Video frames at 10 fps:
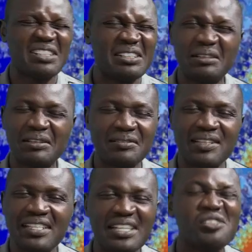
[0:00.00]
all of
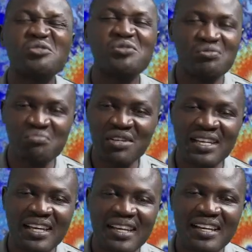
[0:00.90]
that. It shouldn't be.
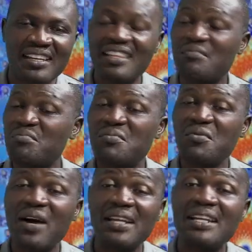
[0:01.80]
The
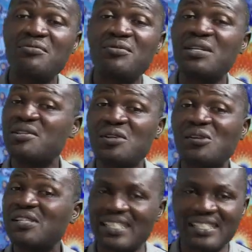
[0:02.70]
people are left
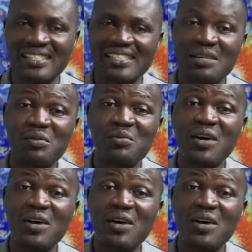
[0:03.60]
redundant. The people are